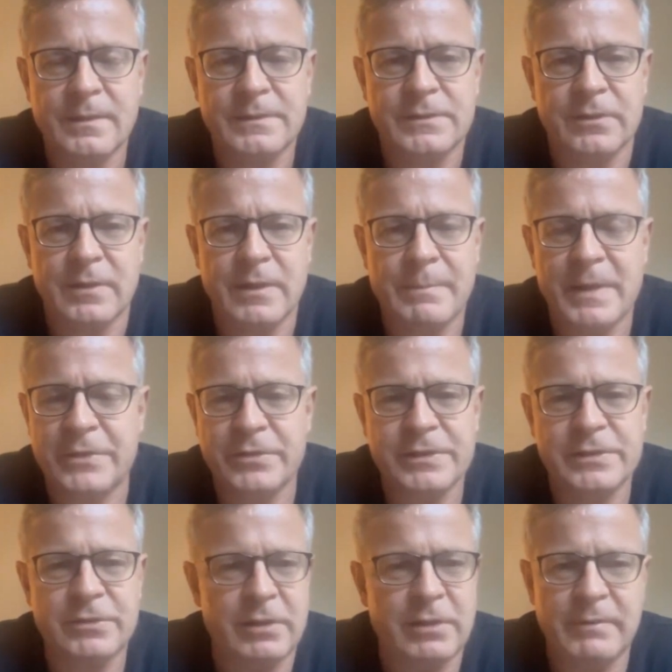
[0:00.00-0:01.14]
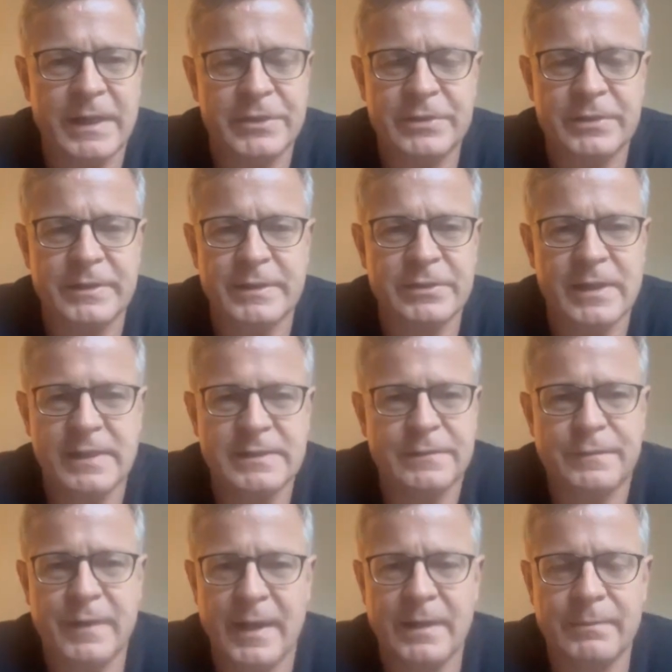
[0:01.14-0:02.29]
So a measure is not rationally
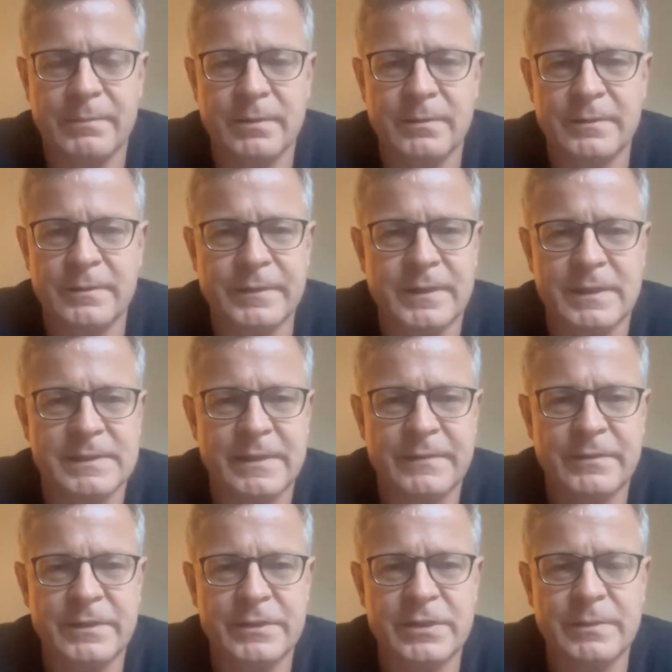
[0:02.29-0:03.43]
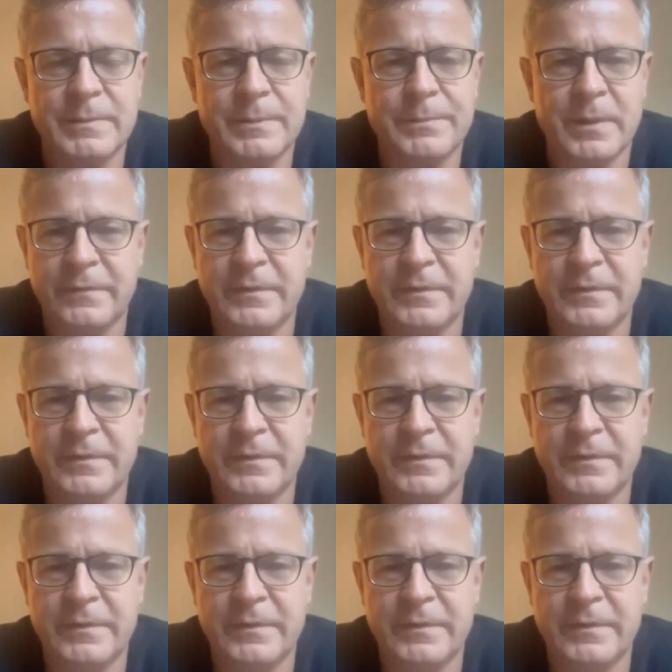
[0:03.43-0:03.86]
justifiable if it doesn't have a legitimate,